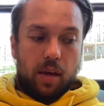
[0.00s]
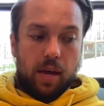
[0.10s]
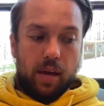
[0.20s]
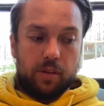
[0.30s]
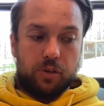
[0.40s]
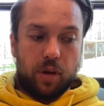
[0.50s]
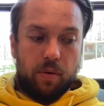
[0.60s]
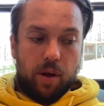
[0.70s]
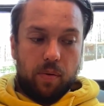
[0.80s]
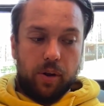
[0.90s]
and
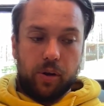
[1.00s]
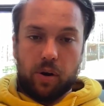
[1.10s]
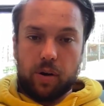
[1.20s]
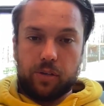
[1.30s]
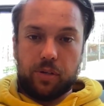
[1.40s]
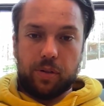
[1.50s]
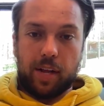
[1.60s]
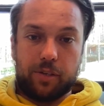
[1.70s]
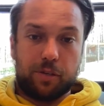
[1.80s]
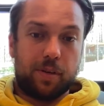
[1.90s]
so i want to encourage you
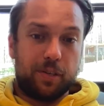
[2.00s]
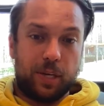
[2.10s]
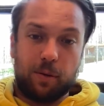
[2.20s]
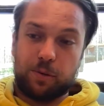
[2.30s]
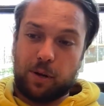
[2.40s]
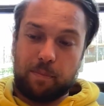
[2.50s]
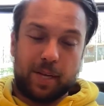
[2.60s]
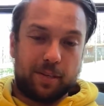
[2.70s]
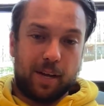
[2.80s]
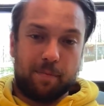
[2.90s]
just because hillsong
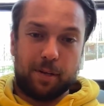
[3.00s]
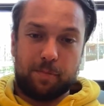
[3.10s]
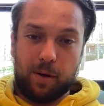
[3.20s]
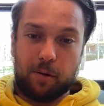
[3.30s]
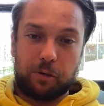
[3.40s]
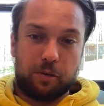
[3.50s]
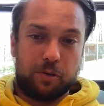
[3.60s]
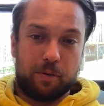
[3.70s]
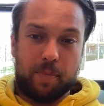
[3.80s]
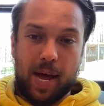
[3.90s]
messed up doesn't mean all churches
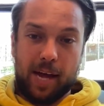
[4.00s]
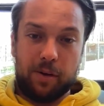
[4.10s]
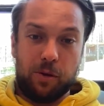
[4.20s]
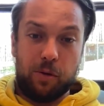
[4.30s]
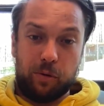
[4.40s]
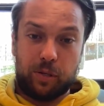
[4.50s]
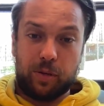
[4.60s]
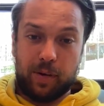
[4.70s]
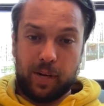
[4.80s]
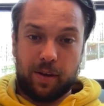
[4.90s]
are bad you
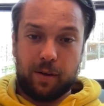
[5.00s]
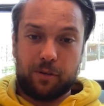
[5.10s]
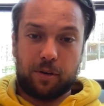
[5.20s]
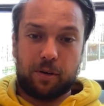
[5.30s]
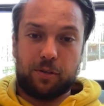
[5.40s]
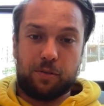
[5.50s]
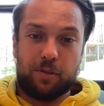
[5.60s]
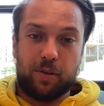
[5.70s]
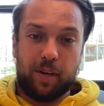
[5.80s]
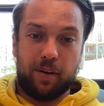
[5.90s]
still need to go to church you
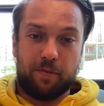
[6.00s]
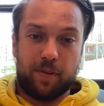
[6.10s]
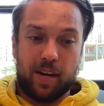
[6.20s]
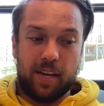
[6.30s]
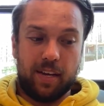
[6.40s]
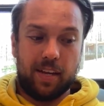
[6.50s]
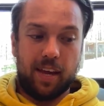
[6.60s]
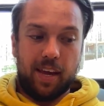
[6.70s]
still need to find